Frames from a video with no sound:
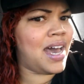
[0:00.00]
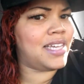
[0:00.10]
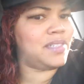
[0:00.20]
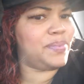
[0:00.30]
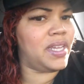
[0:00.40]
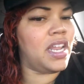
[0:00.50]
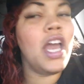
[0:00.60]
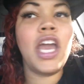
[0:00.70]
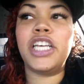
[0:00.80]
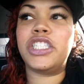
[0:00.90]
husband.
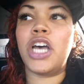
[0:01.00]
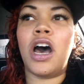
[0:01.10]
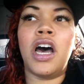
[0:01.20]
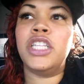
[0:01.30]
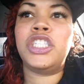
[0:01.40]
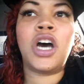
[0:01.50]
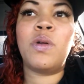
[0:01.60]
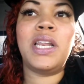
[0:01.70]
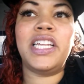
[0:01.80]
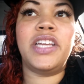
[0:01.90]
It's a
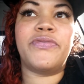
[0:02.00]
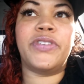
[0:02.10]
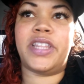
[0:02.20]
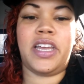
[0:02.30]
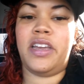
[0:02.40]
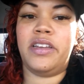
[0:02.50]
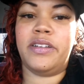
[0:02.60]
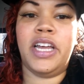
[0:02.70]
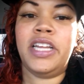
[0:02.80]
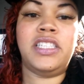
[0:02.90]
totally different thing.